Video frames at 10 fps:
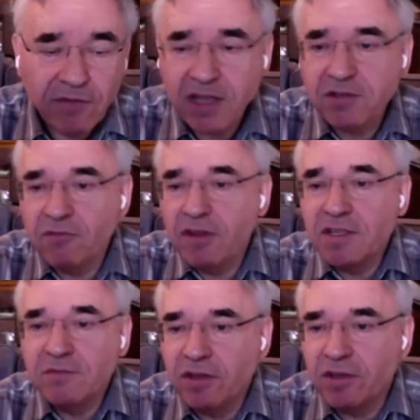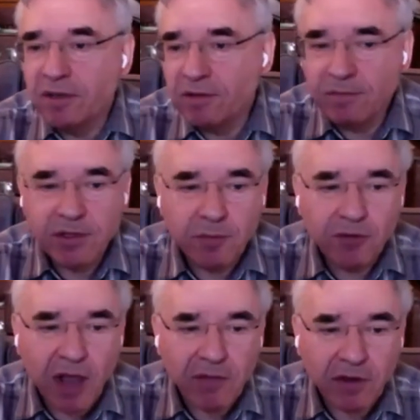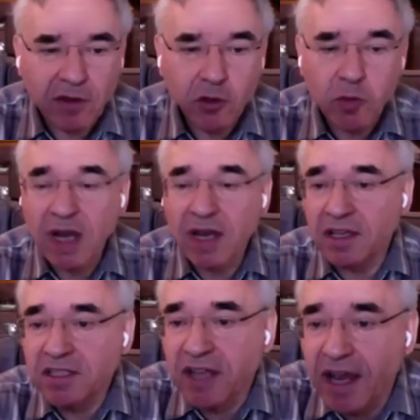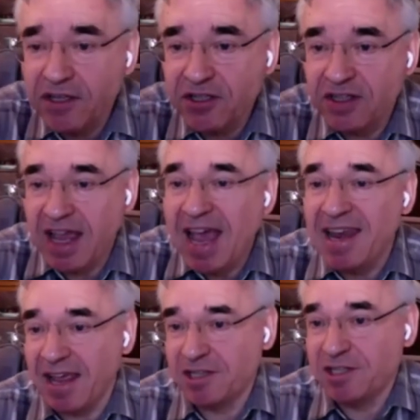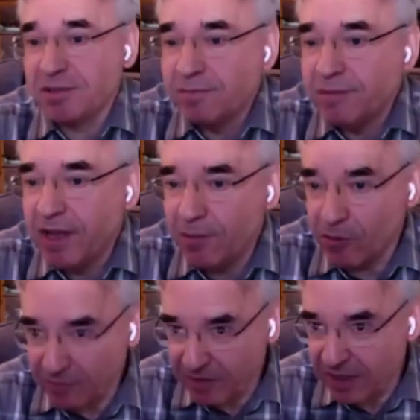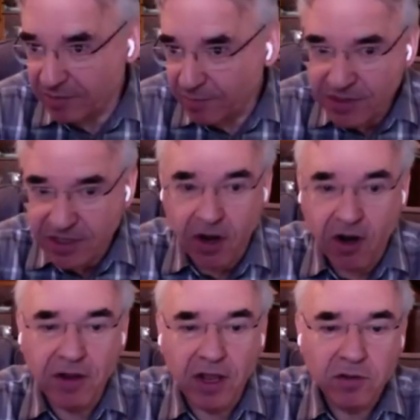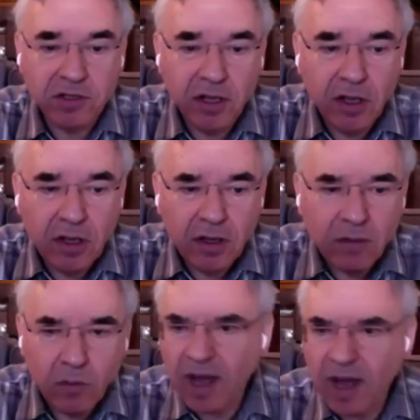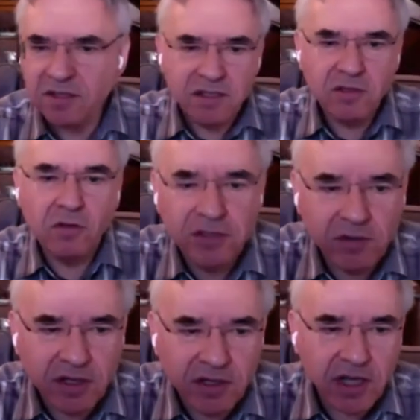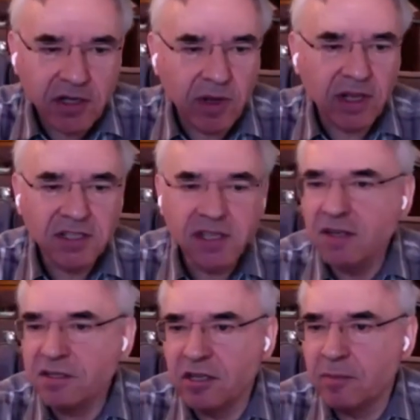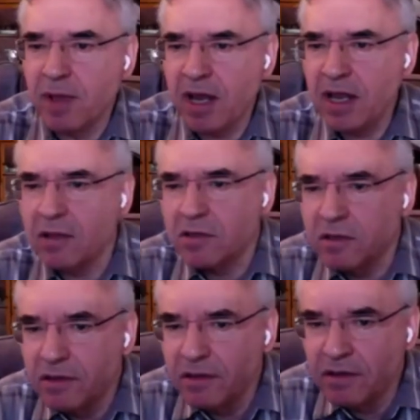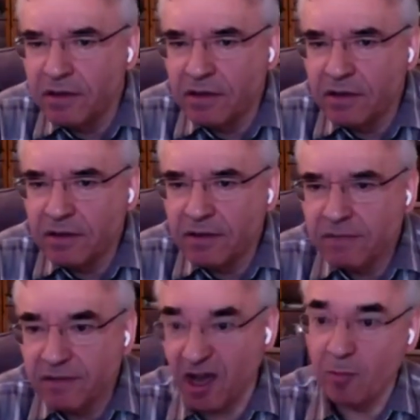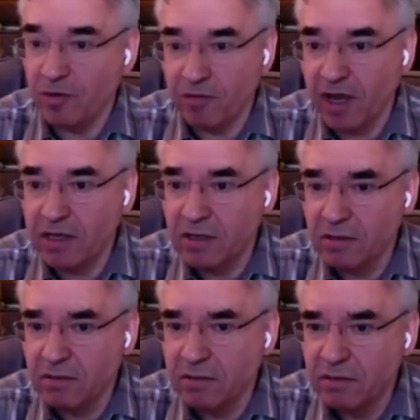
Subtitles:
If that's a reason for depriving dwelling status to the annex in one of these scenarios, why doesn't it also deny dwelling status to the main house? Can't be right,